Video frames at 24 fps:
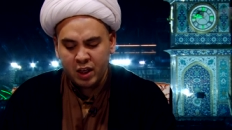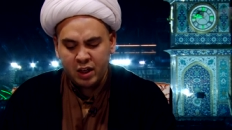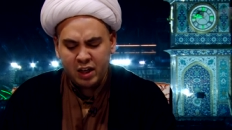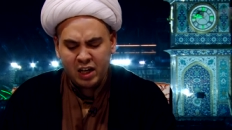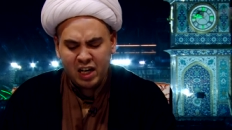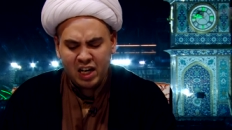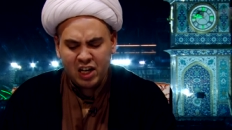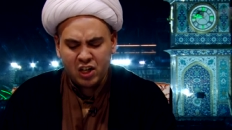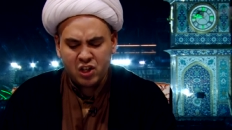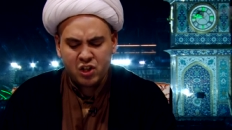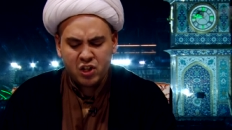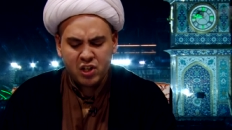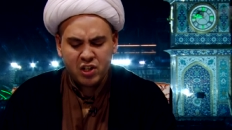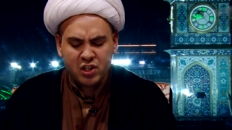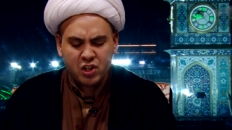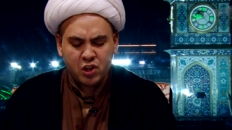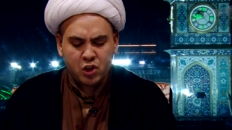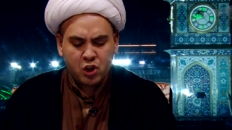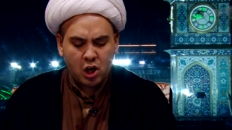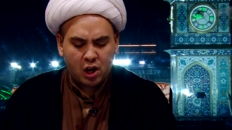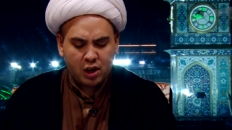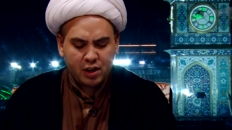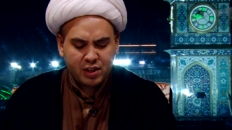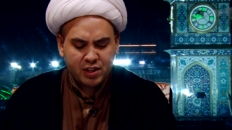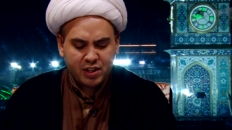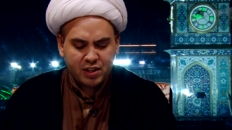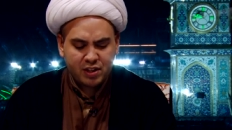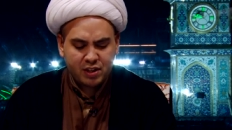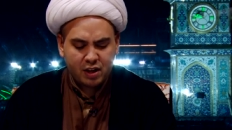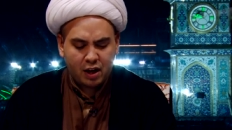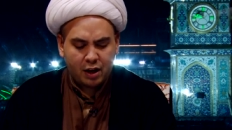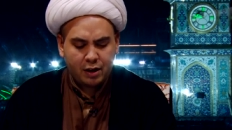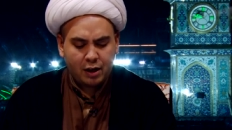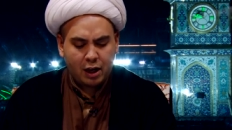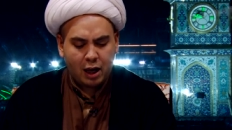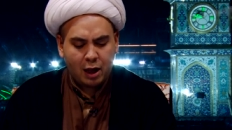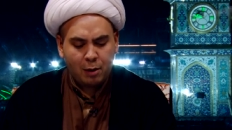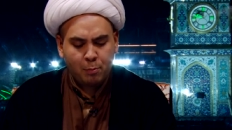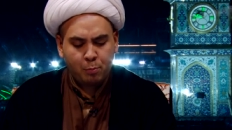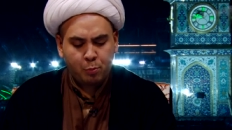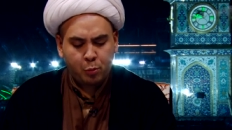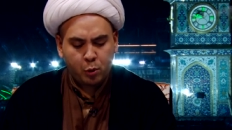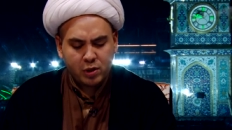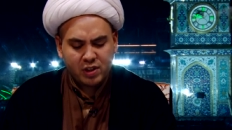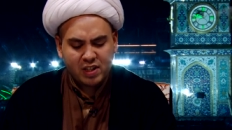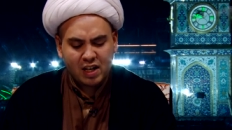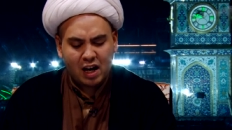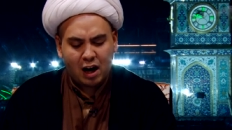Each is just an
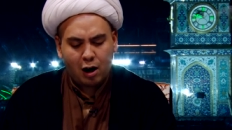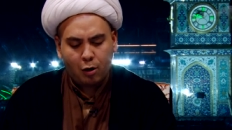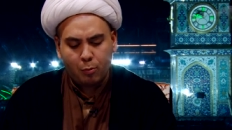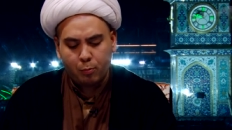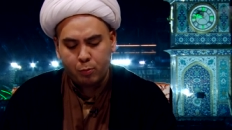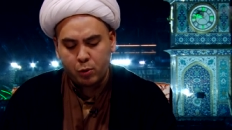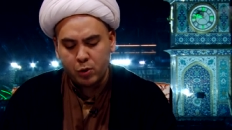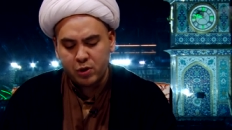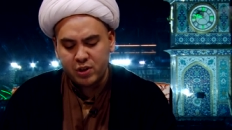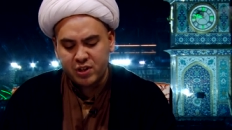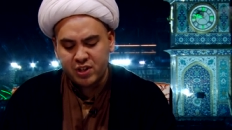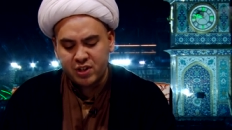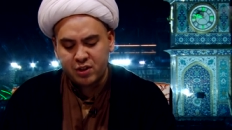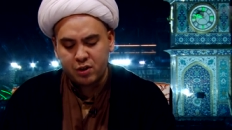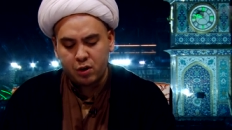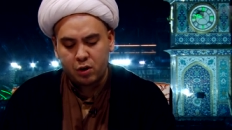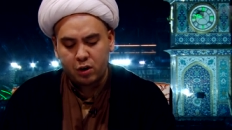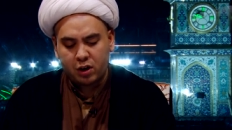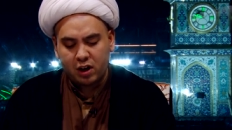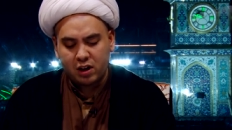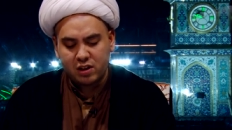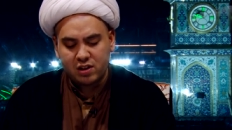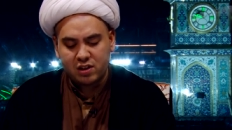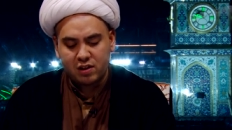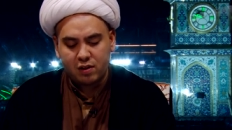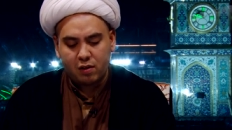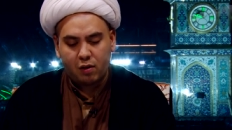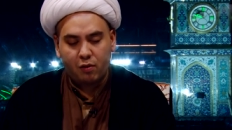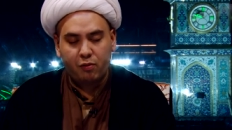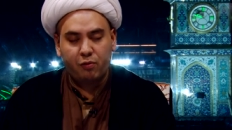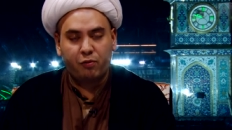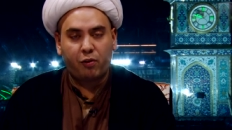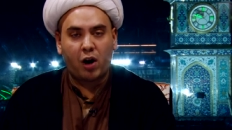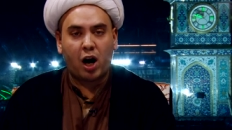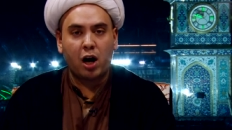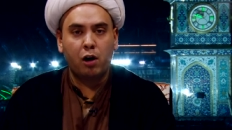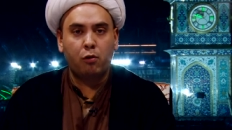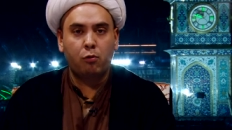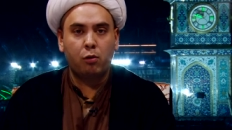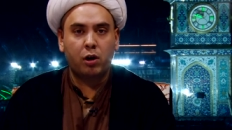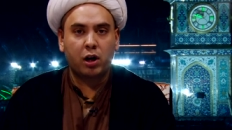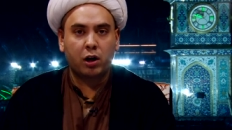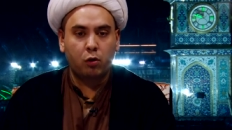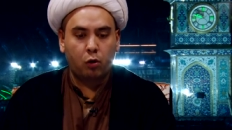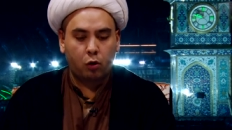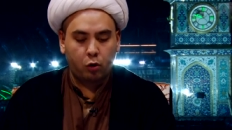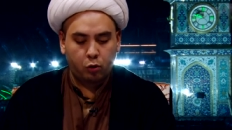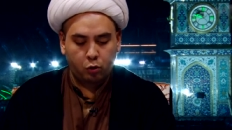input-output circuit,
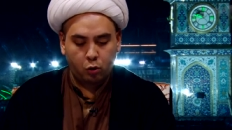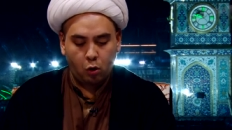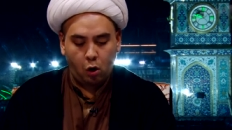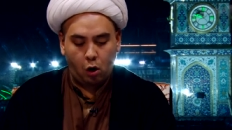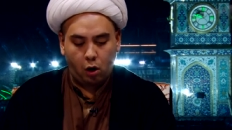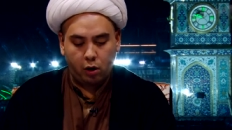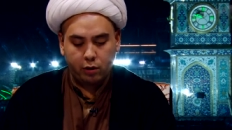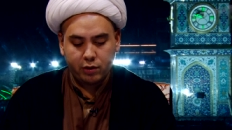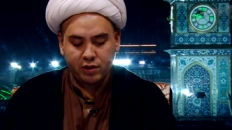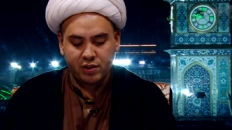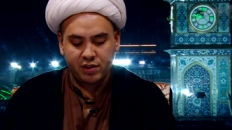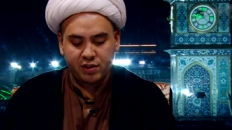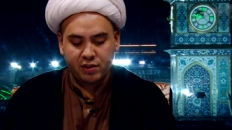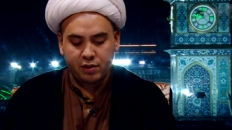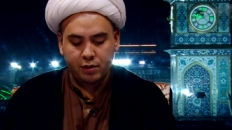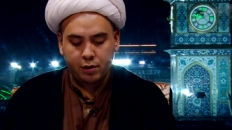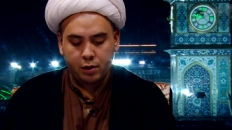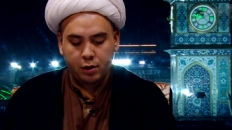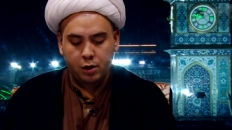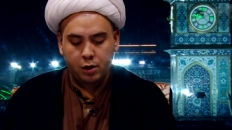firing or not.